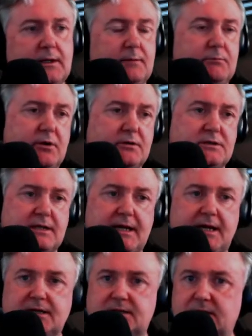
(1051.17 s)
but
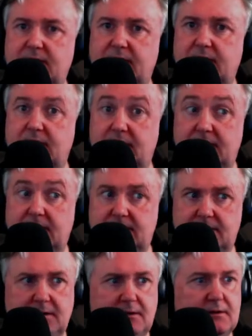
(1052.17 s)
still in all, he
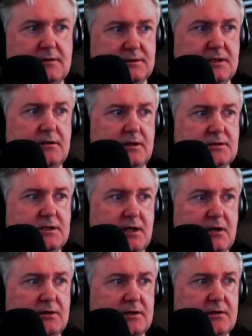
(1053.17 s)
lived. Yeah, I see
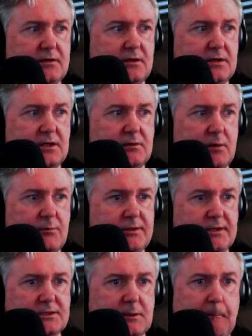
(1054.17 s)
how they could kind of come up with this.